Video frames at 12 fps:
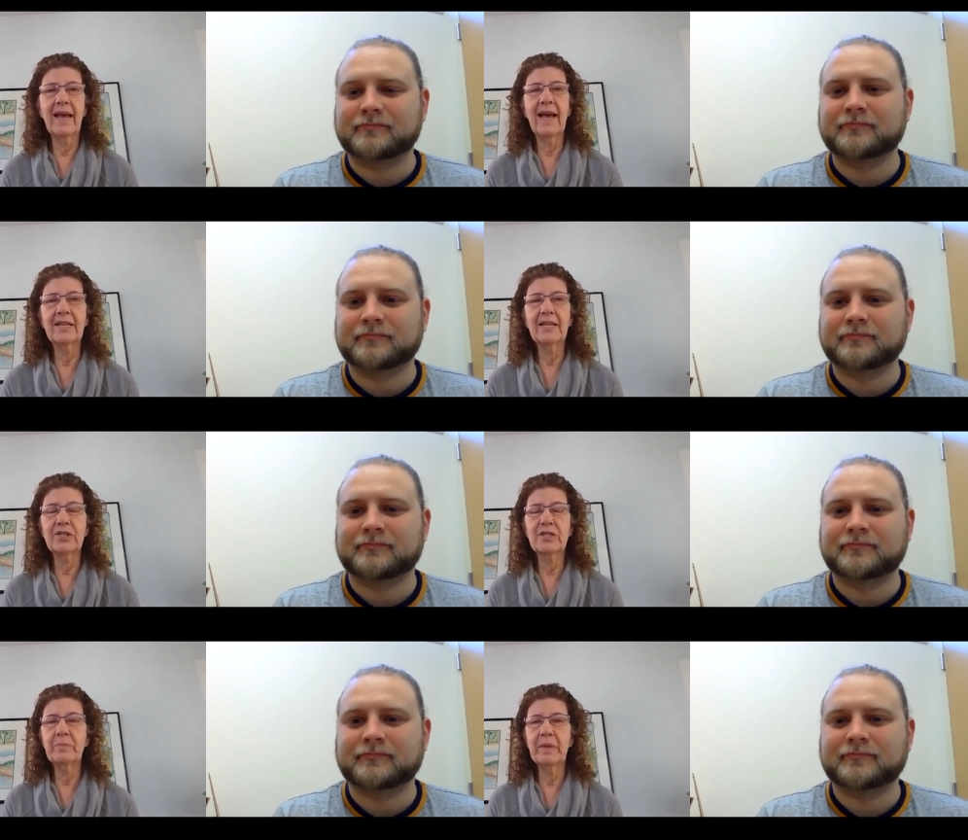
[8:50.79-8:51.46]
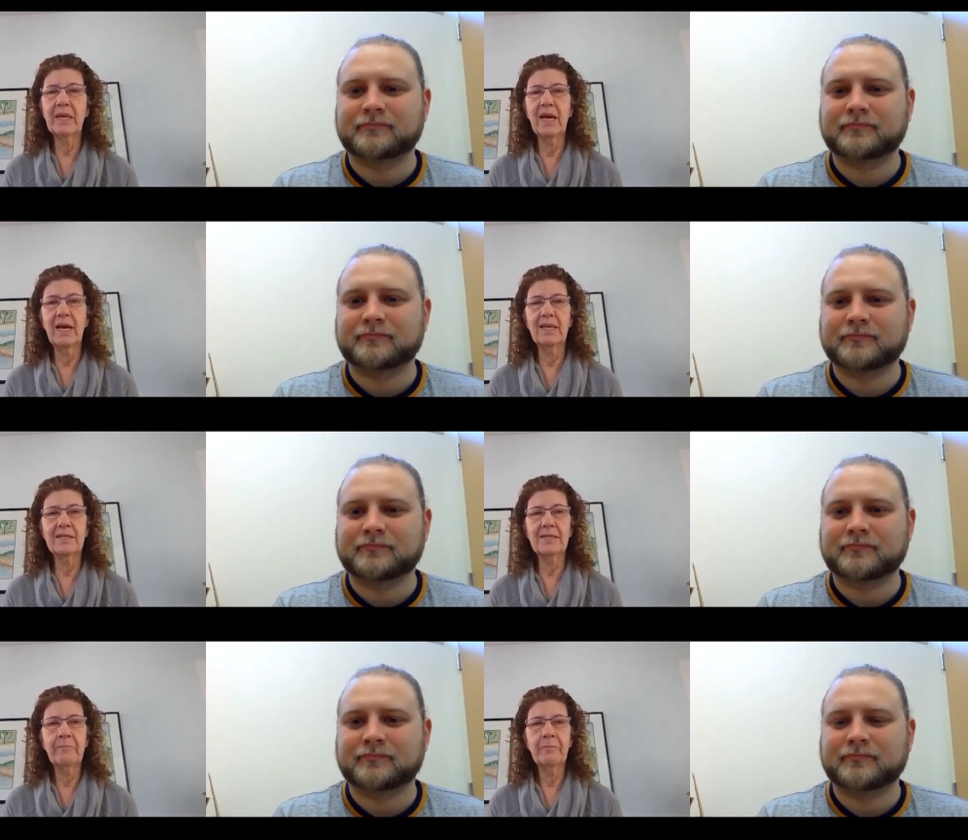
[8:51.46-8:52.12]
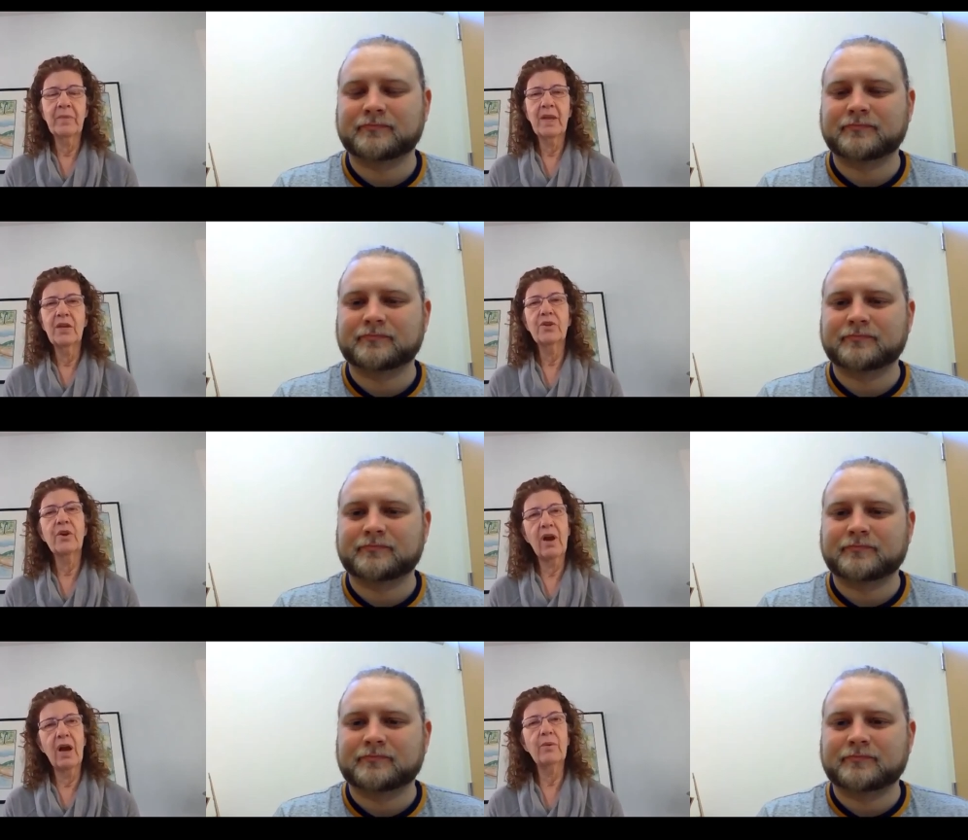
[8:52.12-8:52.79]
Speaker 1: that, just because
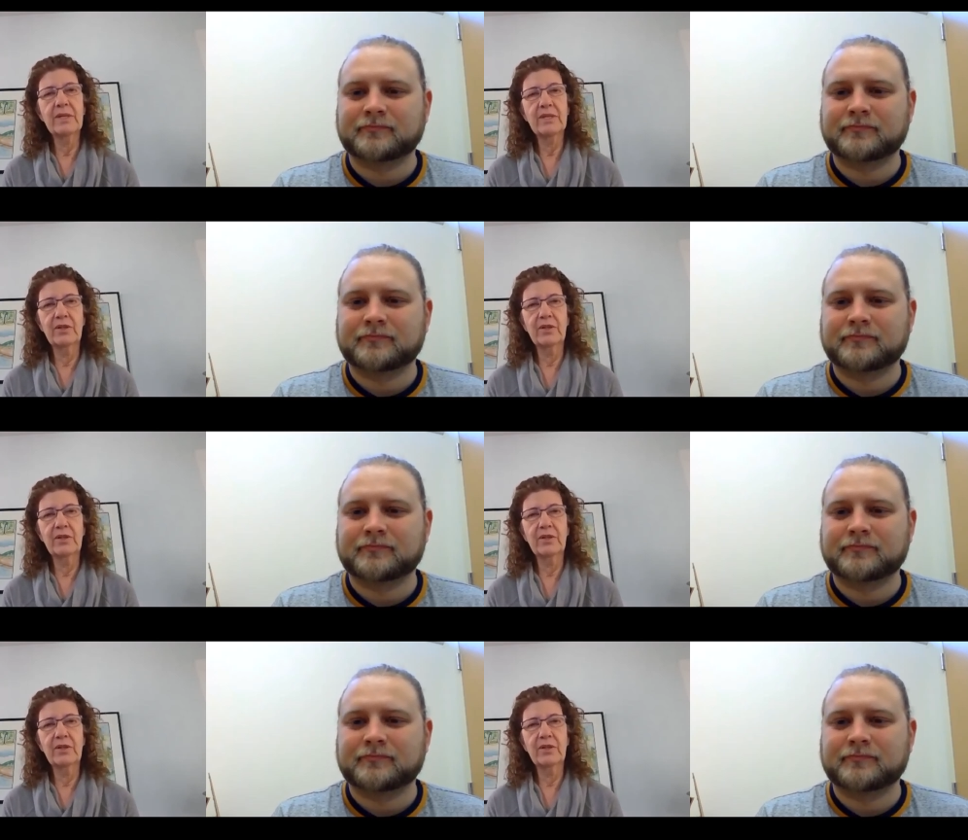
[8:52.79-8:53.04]
you're always